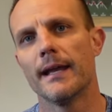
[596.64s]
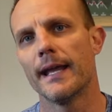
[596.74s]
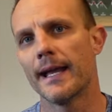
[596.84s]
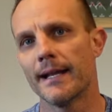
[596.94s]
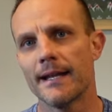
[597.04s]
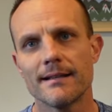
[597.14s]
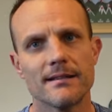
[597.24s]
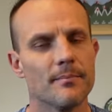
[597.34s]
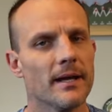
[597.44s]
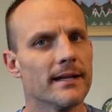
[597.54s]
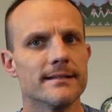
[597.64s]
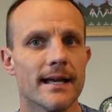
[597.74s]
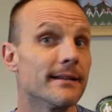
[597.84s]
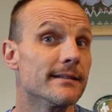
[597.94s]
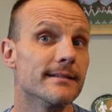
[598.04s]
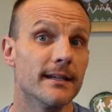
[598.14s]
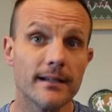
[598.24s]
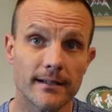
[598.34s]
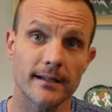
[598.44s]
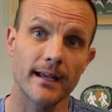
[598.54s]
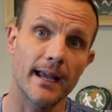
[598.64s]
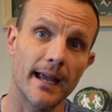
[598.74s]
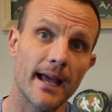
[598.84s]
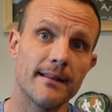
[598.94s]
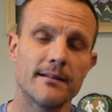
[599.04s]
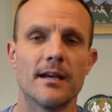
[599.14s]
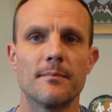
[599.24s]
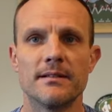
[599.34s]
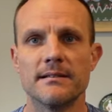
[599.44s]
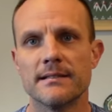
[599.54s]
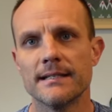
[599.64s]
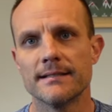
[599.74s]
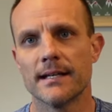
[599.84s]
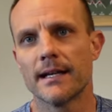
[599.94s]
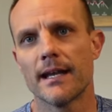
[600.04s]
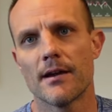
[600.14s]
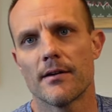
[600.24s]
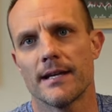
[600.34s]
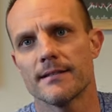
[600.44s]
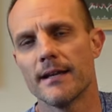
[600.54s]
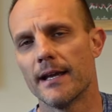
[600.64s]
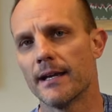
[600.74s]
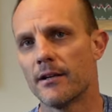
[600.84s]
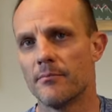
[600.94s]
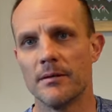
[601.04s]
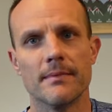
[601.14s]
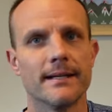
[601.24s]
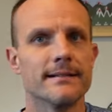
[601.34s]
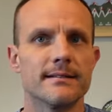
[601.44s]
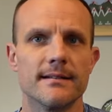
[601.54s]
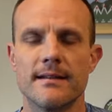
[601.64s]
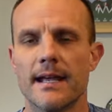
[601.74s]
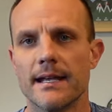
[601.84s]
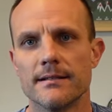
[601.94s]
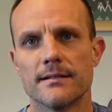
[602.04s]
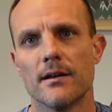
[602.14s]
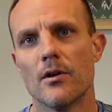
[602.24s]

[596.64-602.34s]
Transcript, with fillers: And that depends on the tick and the type of disease that it carries. It could be minutes to days.